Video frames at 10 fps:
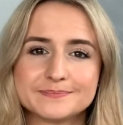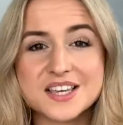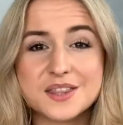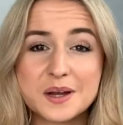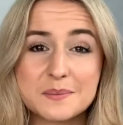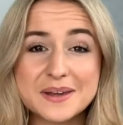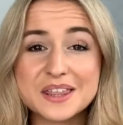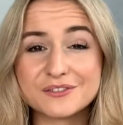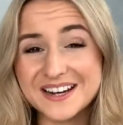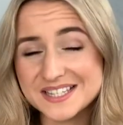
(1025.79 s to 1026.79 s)
So there can be
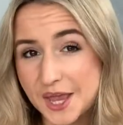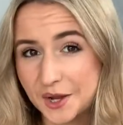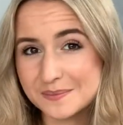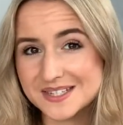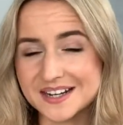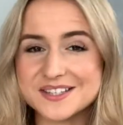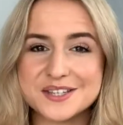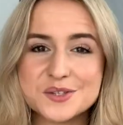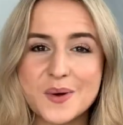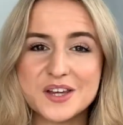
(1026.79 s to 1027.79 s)
three
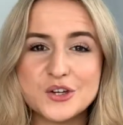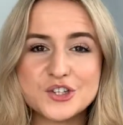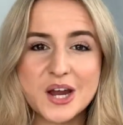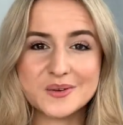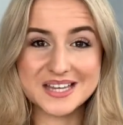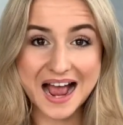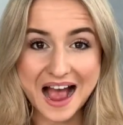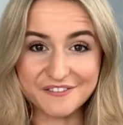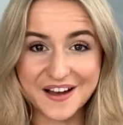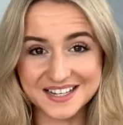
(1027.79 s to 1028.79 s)
circumstances where you don't
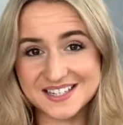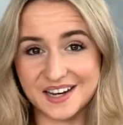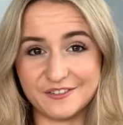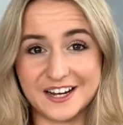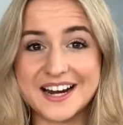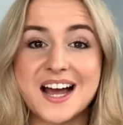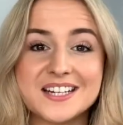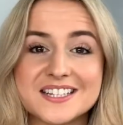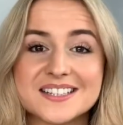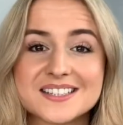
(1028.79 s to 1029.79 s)
have anterior
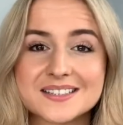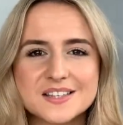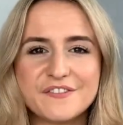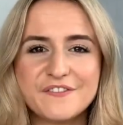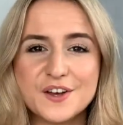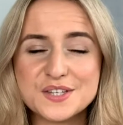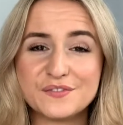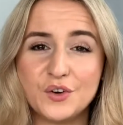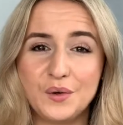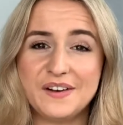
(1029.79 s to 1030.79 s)
guidance. So first of
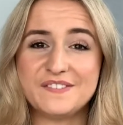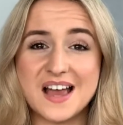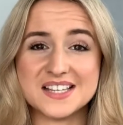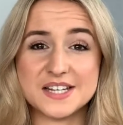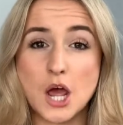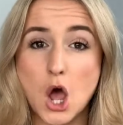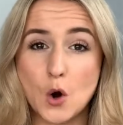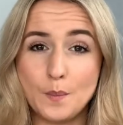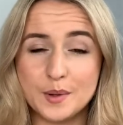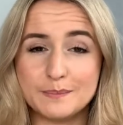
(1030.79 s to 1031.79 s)
all, if there's an
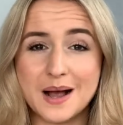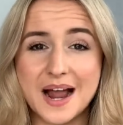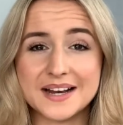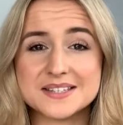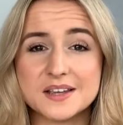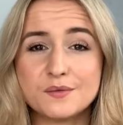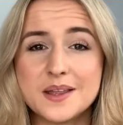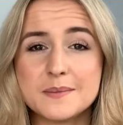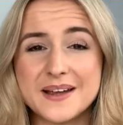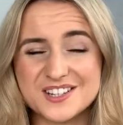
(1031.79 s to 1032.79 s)
open bite. So if when
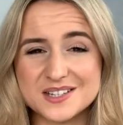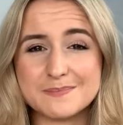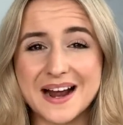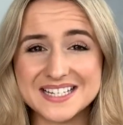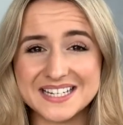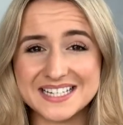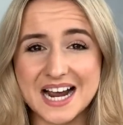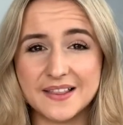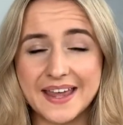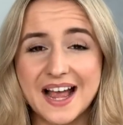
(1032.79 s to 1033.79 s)
the patient's biting
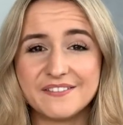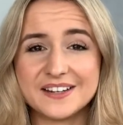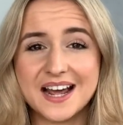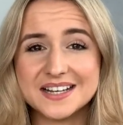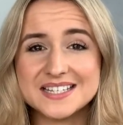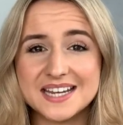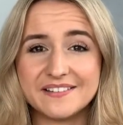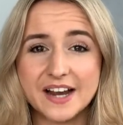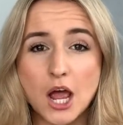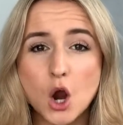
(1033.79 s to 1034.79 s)
down, they have an
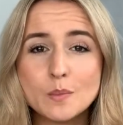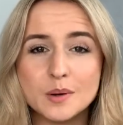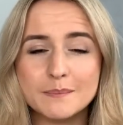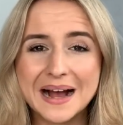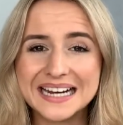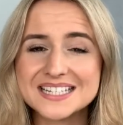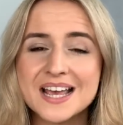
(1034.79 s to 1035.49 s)
anterior open bite,